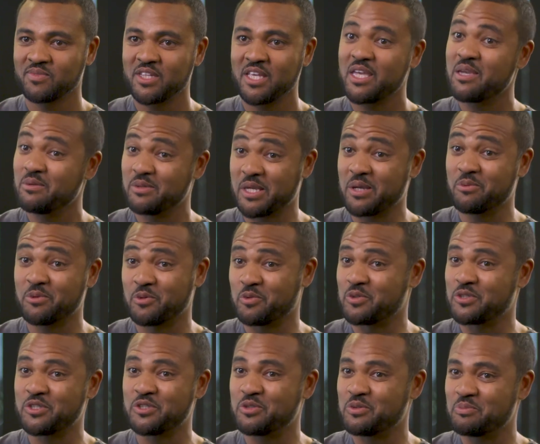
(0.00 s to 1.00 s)
He was able to
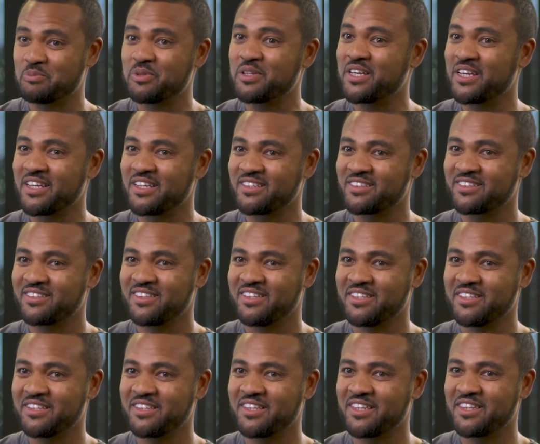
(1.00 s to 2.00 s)
resume playing
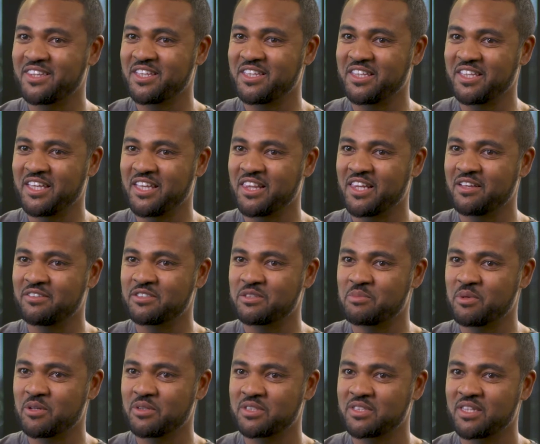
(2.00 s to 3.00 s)
the thing that he loves the
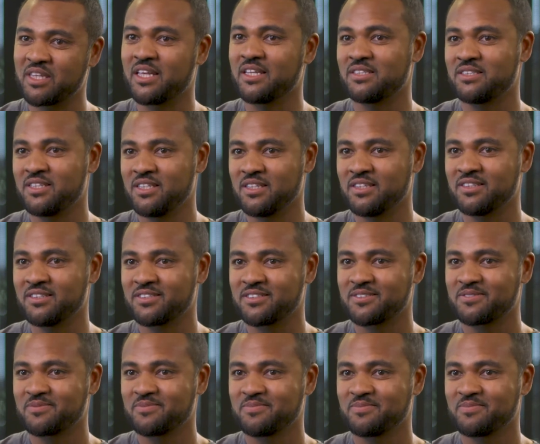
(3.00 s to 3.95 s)
most, and that's tennis.